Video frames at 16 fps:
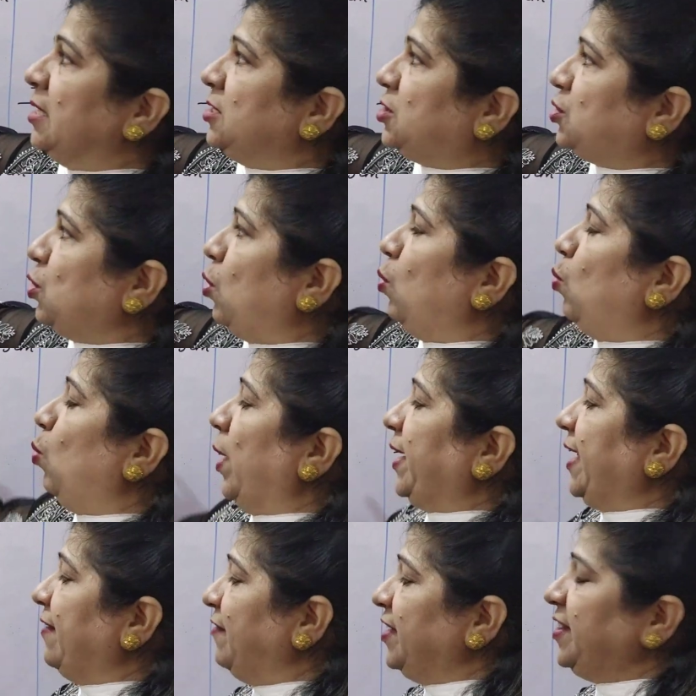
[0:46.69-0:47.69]
So
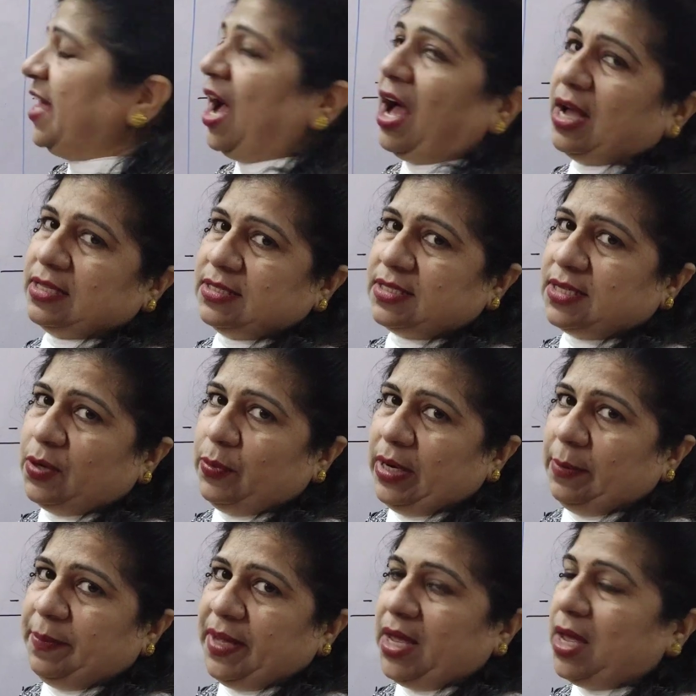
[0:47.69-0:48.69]
whatever the answer
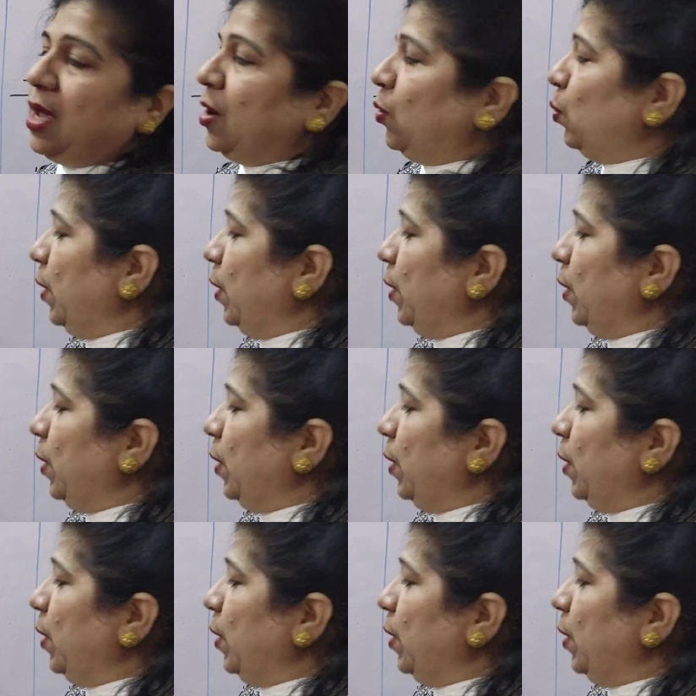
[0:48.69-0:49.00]
will be